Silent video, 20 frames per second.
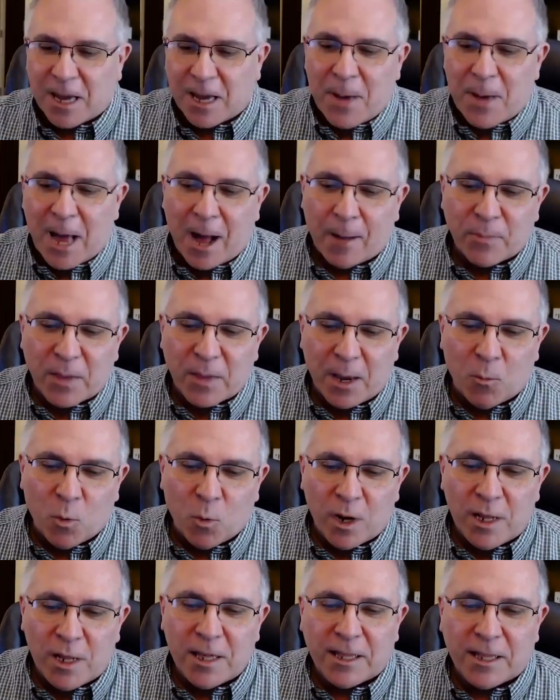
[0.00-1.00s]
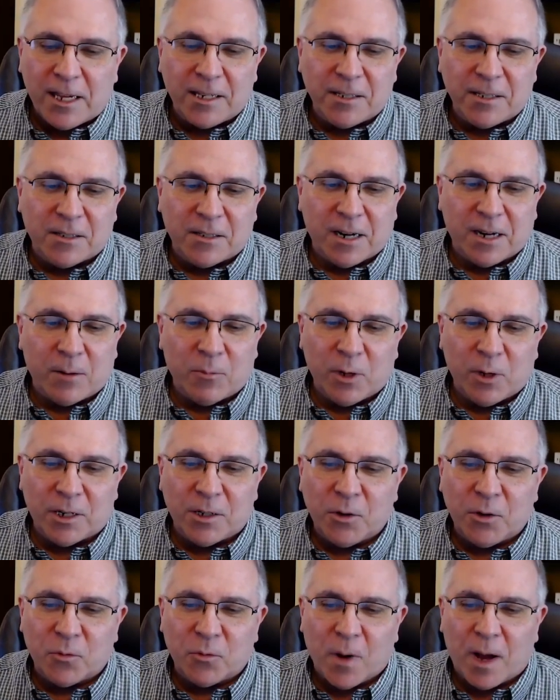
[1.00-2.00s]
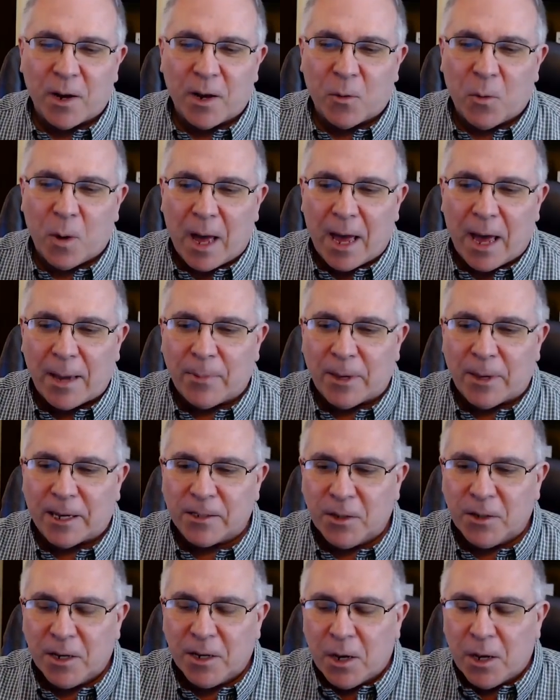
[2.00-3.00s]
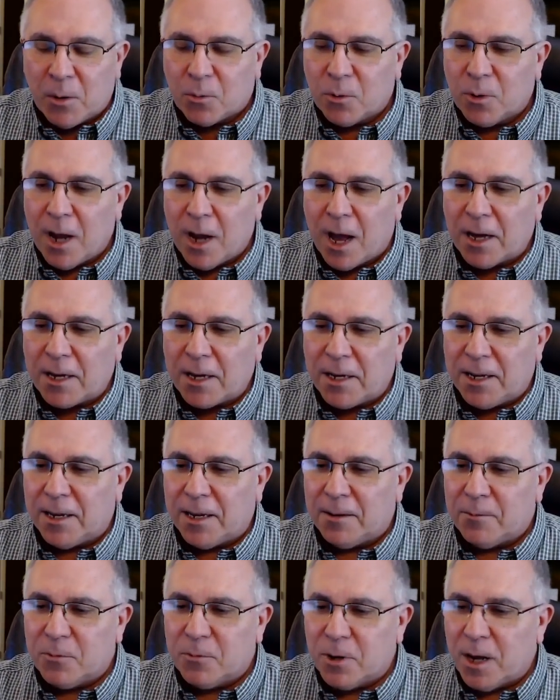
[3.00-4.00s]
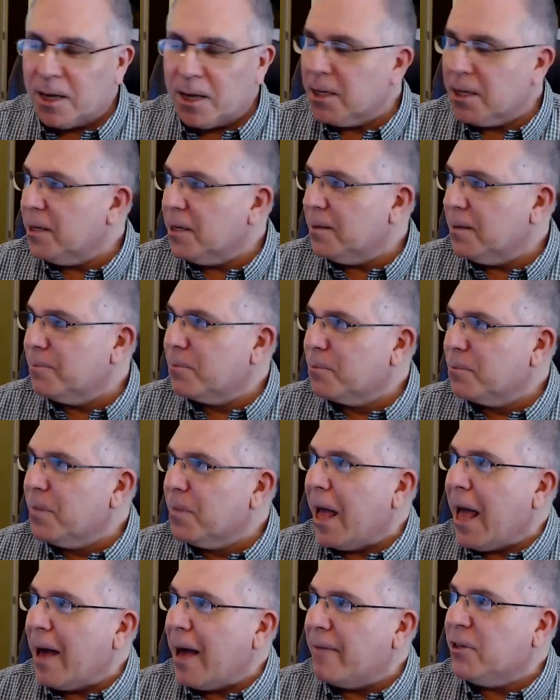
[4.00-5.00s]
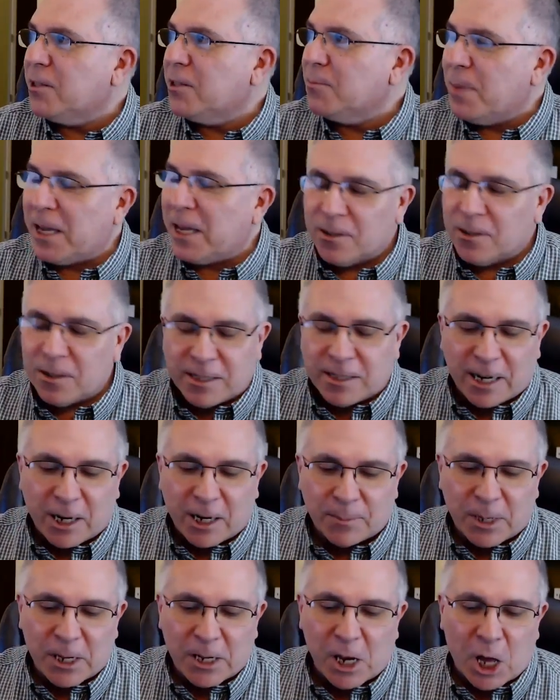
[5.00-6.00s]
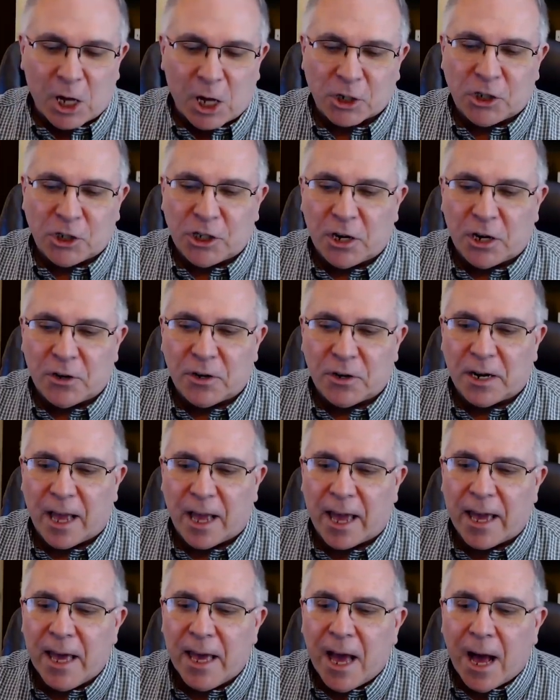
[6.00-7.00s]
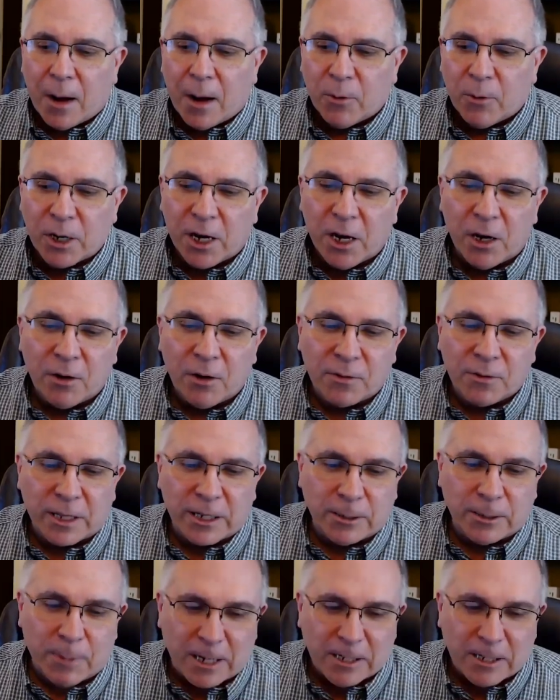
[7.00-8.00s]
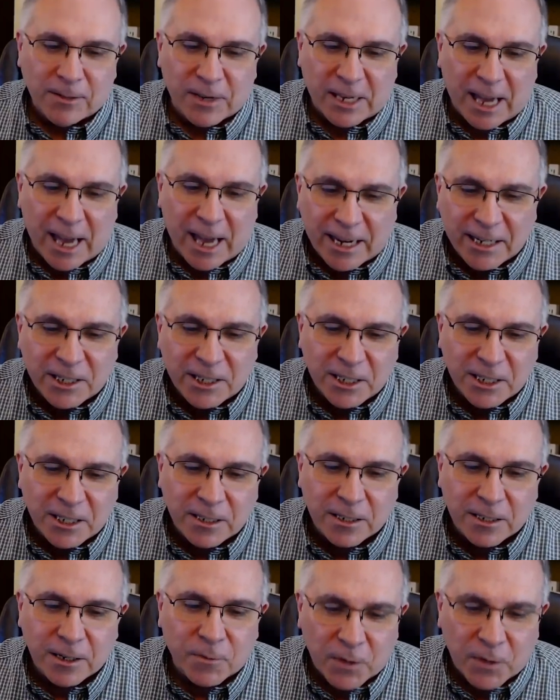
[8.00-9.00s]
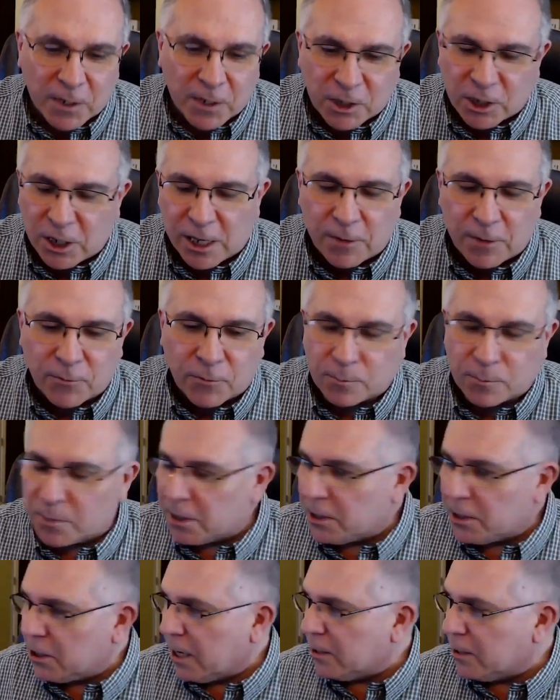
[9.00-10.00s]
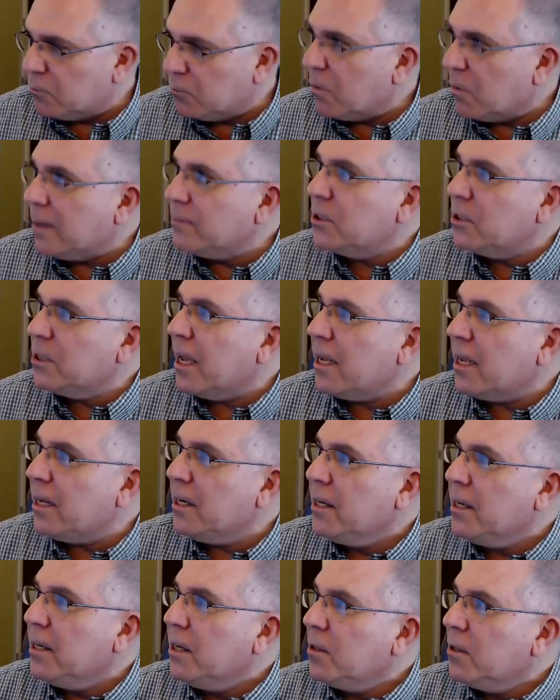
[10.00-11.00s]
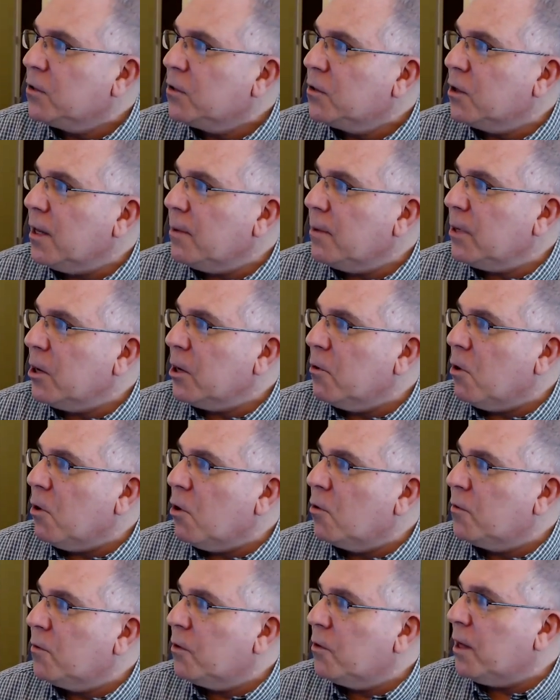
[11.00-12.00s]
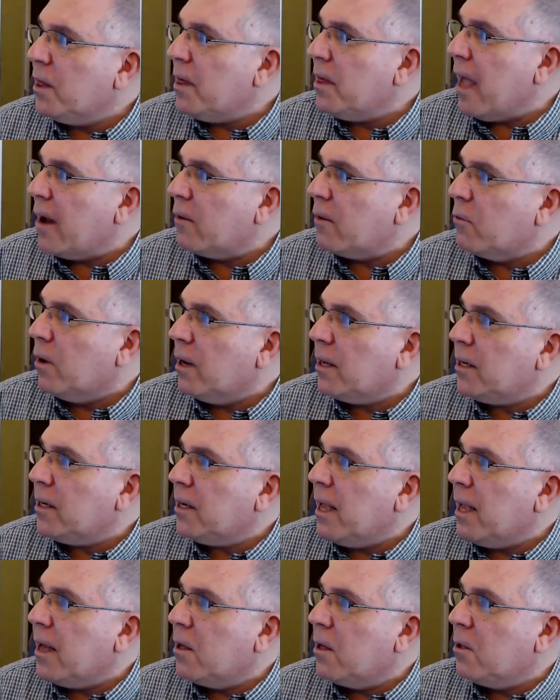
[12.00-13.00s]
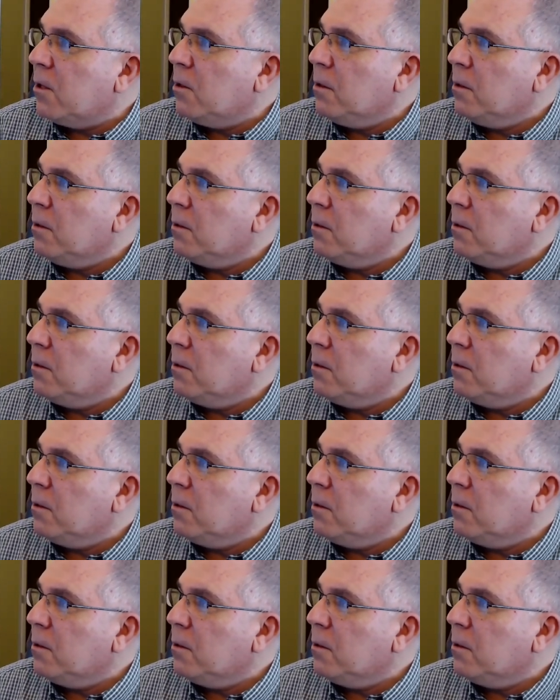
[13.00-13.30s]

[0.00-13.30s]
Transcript: out, and one of the things that I want to do right away, because we're not gonna have this be a terribly long show today. I want to go over the specifications officially from DJI's website. So let me go over to that right now.